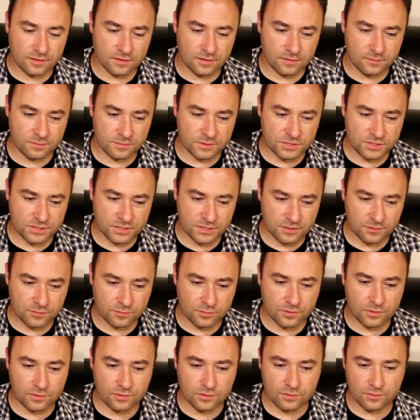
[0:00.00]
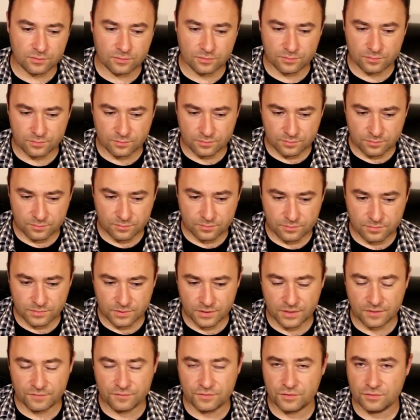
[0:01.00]
the machine will
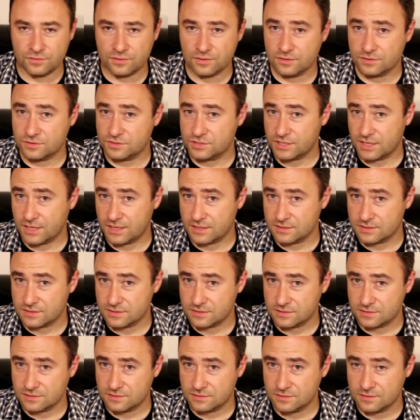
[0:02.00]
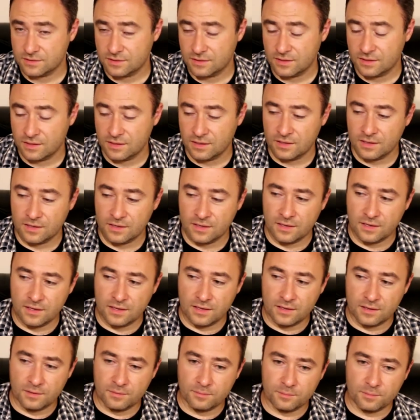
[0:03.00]
give you another chance.
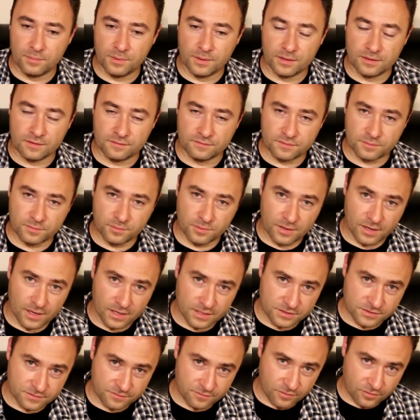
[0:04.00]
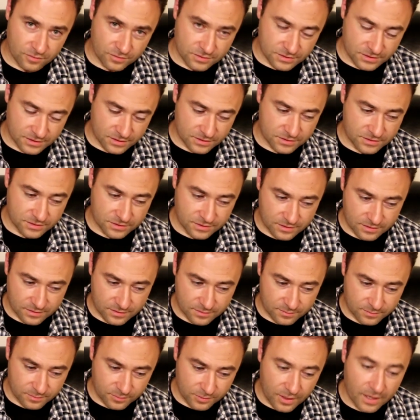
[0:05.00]
But if the prize falls into
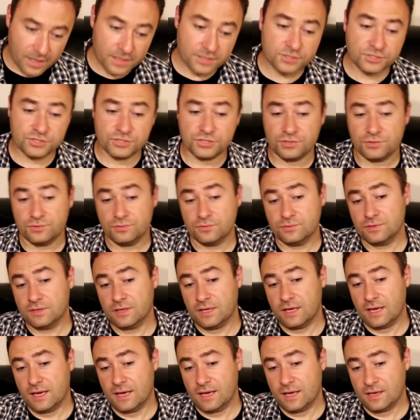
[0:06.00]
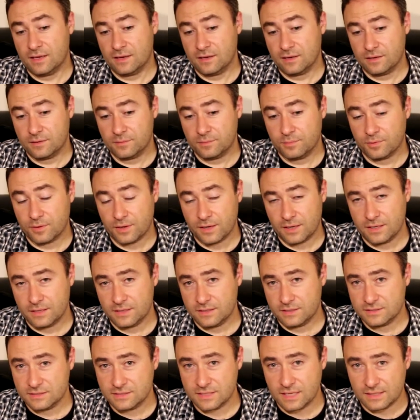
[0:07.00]
the prize chute and
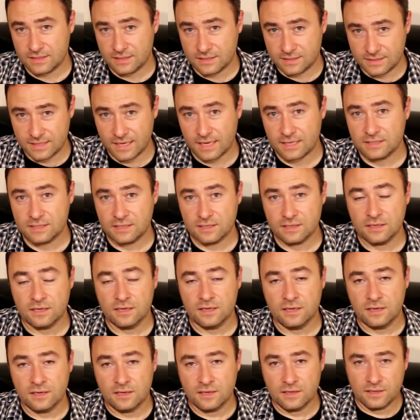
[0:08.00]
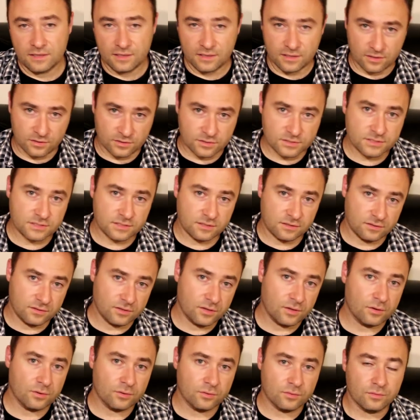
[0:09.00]
it's not detected, it'll still
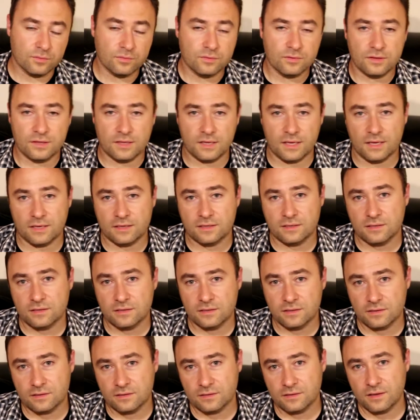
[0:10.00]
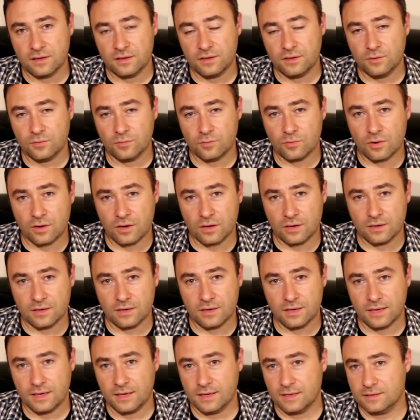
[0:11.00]
know that you
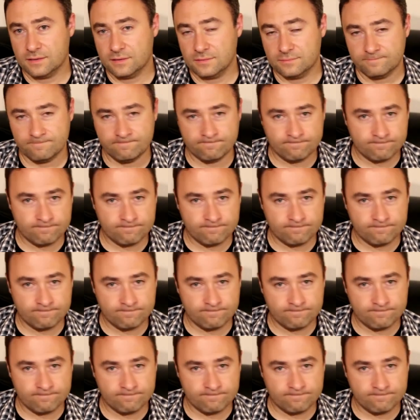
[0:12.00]
won, and